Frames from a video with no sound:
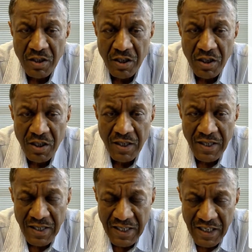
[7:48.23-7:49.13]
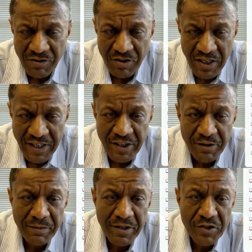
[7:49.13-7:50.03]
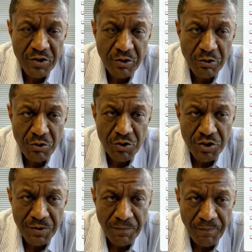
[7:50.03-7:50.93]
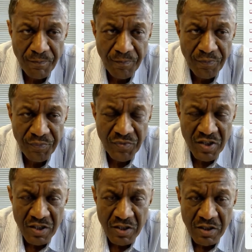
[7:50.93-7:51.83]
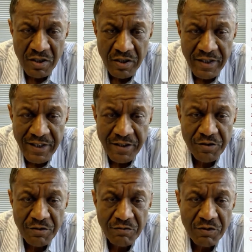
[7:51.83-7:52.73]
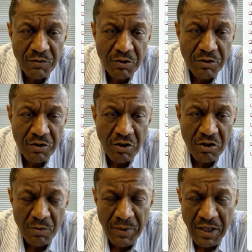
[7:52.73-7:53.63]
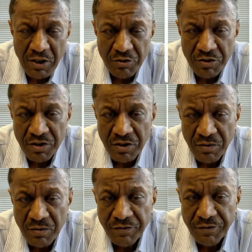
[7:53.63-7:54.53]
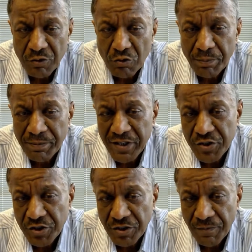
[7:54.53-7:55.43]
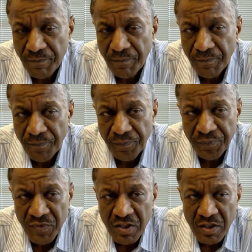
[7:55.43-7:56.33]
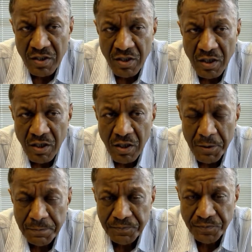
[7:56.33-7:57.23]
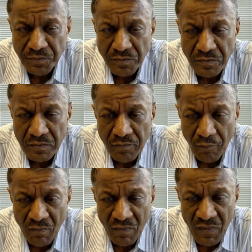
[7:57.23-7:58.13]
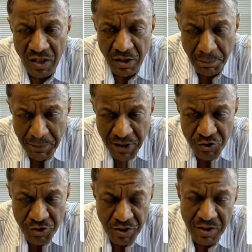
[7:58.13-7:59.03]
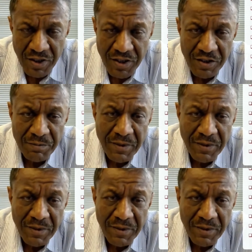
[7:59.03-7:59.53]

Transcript: uh, have a high temperature corrosion. Next, we want to talk about fuel pressure. Uh, combustion is